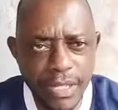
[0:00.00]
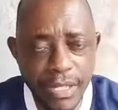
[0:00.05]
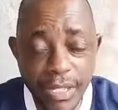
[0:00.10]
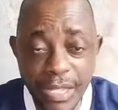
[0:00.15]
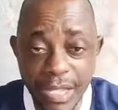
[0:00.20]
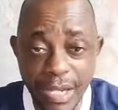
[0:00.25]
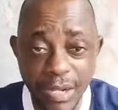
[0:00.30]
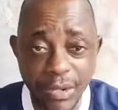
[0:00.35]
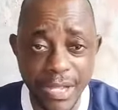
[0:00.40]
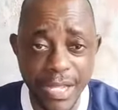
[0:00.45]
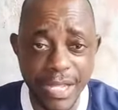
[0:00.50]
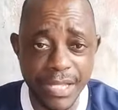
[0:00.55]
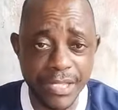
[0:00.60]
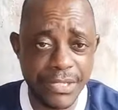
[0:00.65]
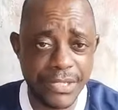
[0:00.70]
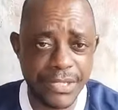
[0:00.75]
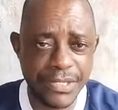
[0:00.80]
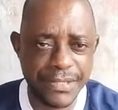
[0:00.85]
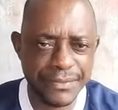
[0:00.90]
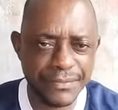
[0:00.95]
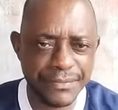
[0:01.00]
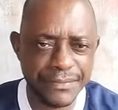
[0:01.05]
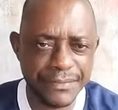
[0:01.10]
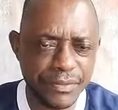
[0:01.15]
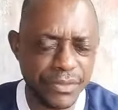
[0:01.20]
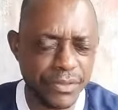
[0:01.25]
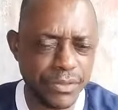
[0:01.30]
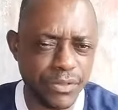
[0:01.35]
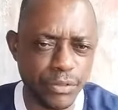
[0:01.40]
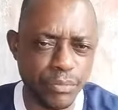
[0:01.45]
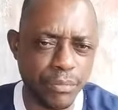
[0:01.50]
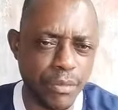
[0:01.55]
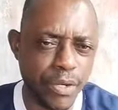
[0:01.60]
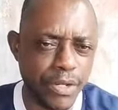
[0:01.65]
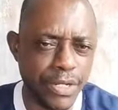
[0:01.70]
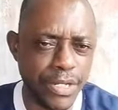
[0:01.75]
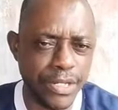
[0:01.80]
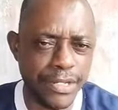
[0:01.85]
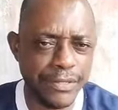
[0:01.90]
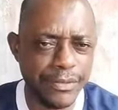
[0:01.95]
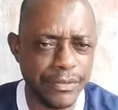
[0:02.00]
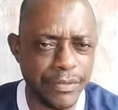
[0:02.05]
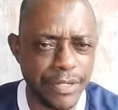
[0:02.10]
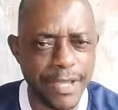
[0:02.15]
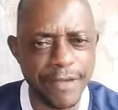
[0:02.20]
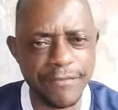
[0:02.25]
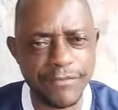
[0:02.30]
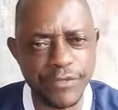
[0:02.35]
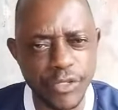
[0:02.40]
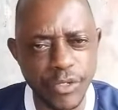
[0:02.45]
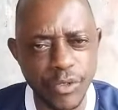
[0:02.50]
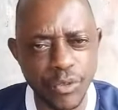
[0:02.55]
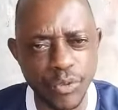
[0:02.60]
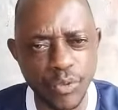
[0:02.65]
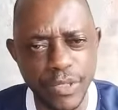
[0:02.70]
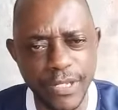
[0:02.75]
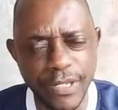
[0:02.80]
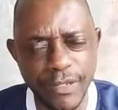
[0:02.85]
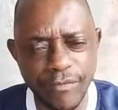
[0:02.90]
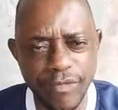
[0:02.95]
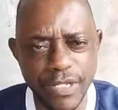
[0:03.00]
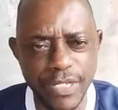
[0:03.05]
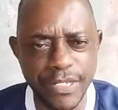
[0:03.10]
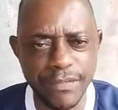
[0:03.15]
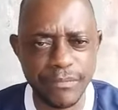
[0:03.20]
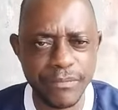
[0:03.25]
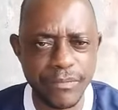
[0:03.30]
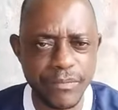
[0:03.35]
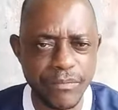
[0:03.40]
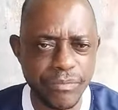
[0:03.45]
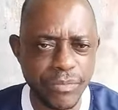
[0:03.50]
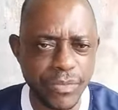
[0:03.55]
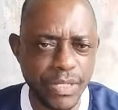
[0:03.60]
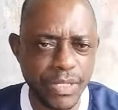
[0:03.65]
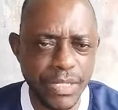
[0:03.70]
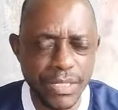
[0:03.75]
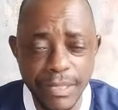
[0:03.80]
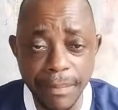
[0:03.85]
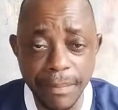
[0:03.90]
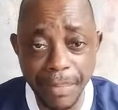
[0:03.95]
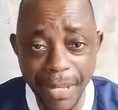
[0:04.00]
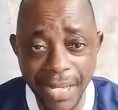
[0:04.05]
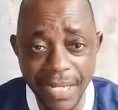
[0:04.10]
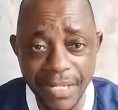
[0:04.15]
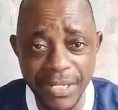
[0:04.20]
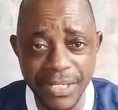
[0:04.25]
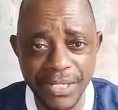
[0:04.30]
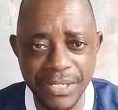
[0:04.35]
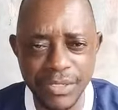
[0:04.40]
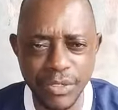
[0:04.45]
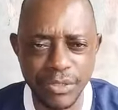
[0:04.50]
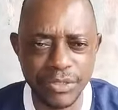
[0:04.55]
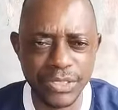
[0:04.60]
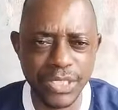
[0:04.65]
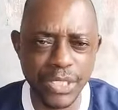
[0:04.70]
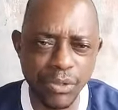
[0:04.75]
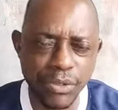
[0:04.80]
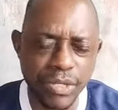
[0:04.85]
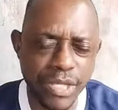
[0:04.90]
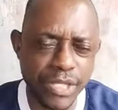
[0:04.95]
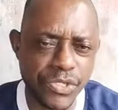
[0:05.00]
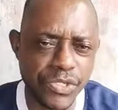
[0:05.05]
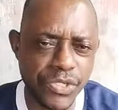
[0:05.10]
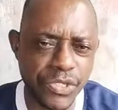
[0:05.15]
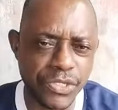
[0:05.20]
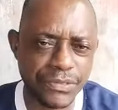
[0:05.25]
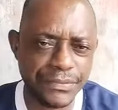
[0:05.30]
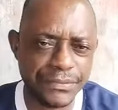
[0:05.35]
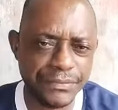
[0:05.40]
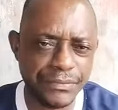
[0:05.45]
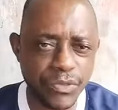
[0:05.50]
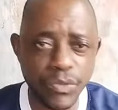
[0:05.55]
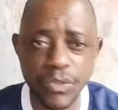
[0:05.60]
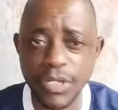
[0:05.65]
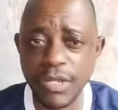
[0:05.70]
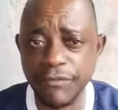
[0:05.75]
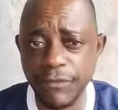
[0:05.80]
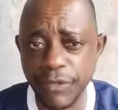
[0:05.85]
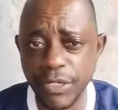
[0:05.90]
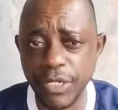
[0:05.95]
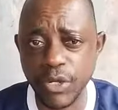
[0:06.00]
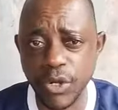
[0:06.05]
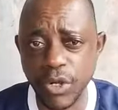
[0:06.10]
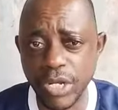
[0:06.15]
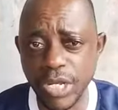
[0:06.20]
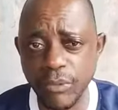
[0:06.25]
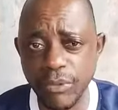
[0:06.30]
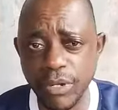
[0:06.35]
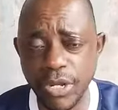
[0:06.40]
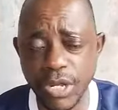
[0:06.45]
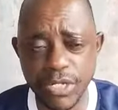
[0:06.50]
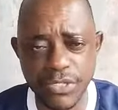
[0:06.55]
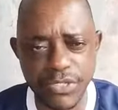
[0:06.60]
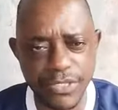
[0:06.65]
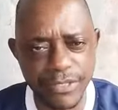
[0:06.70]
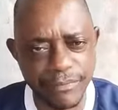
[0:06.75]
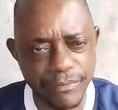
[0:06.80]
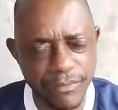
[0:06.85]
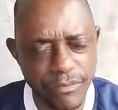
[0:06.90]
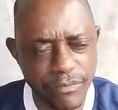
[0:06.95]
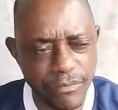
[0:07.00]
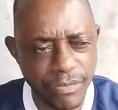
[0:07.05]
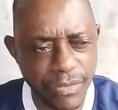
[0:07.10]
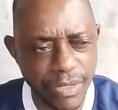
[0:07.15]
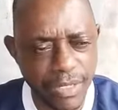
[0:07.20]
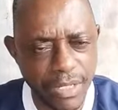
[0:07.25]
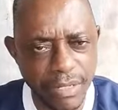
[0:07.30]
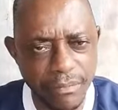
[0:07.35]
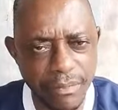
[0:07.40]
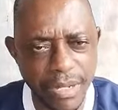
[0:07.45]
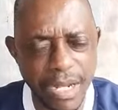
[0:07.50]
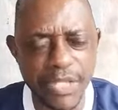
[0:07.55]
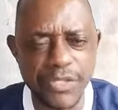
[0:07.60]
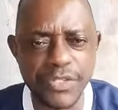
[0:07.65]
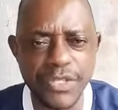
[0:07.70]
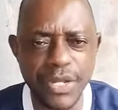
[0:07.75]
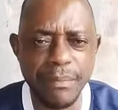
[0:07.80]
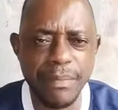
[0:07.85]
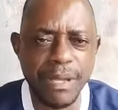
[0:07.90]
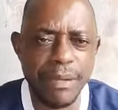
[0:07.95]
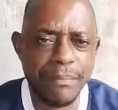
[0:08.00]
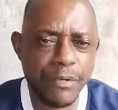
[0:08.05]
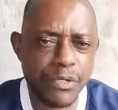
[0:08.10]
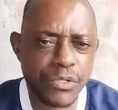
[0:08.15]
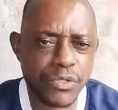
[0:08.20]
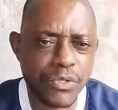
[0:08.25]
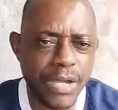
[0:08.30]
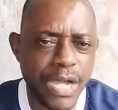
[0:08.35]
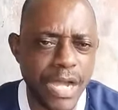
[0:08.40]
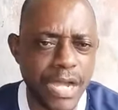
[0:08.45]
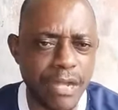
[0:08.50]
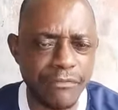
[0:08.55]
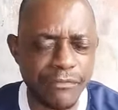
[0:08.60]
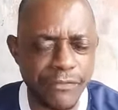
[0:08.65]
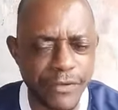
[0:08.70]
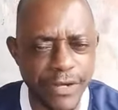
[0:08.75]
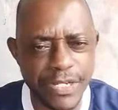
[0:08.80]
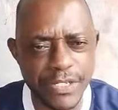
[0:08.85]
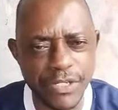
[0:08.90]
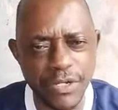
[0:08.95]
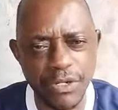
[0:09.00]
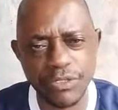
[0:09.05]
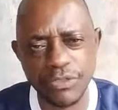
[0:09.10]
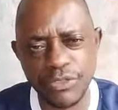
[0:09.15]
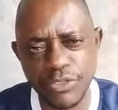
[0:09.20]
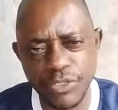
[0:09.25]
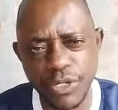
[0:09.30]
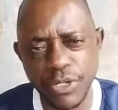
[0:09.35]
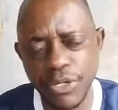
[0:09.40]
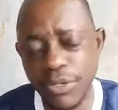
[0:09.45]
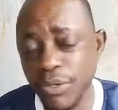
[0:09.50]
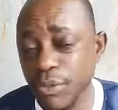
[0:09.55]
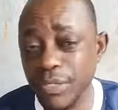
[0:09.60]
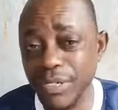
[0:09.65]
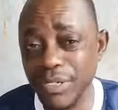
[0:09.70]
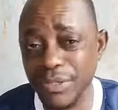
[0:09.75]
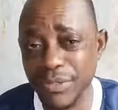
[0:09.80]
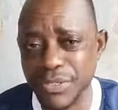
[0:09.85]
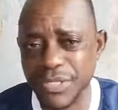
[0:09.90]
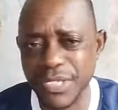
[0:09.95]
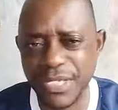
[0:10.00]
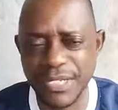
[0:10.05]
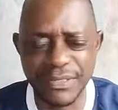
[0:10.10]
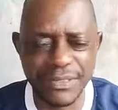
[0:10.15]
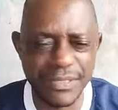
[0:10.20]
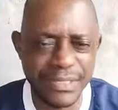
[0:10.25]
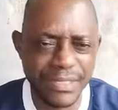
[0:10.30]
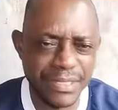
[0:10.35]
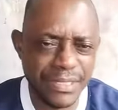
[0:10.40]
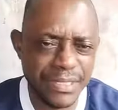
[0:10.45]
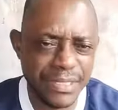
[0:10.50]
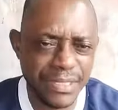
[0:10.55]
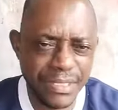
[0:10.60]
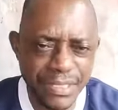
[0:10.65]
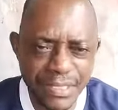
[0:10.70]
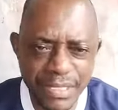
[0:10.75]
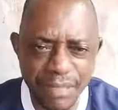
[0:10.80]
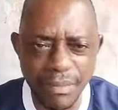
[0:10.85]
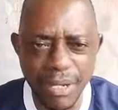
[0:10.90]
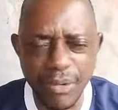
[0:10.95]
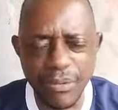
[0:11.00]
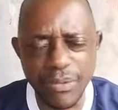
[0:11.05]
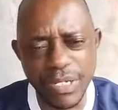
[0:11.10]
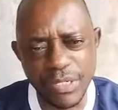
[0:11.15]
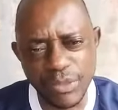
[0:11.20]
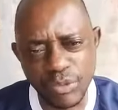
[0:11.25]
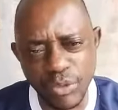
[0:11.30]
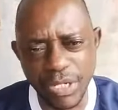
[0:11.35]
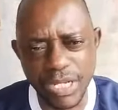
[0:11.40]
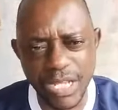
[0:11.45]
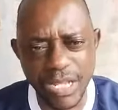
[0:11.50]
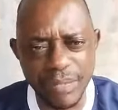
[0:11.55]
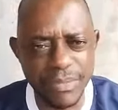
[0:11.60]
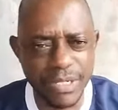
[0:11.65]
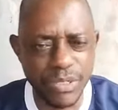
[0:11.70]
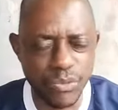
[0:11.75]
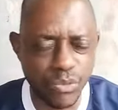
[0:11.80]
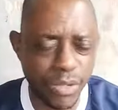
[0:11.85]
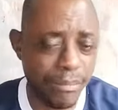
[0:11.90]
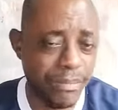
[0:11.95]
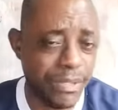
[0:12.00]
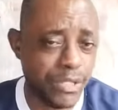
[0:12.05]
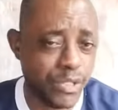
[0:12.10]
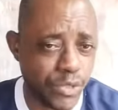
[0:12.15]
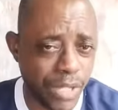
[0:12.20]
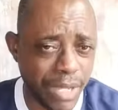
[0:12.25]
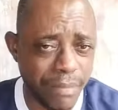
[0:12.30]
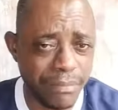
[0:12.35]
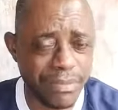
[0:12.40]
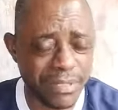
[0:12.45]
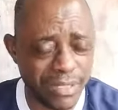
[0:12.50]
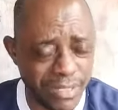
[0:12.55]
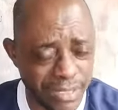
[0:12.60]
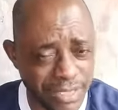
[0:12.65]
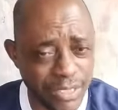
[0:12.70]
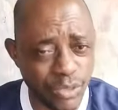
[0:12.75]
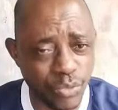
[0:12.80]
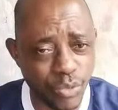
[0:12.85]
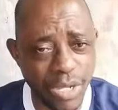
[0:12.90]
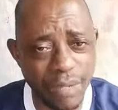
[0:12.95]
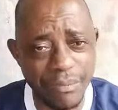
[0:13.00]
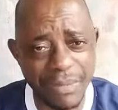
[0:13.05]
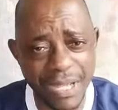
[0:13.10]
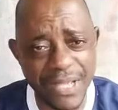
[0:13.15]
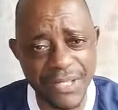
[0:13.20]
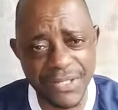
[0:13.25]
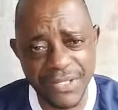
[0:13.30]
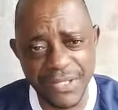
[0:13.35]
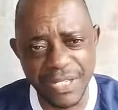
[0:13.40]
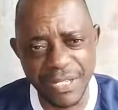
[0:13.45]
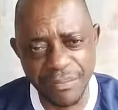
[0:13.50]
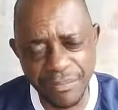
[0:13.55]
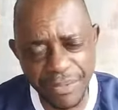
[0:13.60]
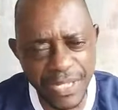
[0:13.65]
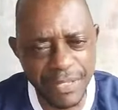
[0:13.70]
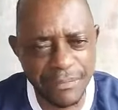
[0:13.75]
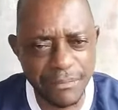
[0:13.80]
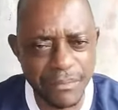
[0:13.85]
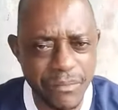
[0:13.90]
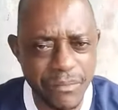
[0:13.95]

Hello guys, good morning, good afternoon, good evening, depending on the location on for the connect with us. My name is Apostle Alfred or Dion Oyinosa. The man with the talk the do the show the do as CDB.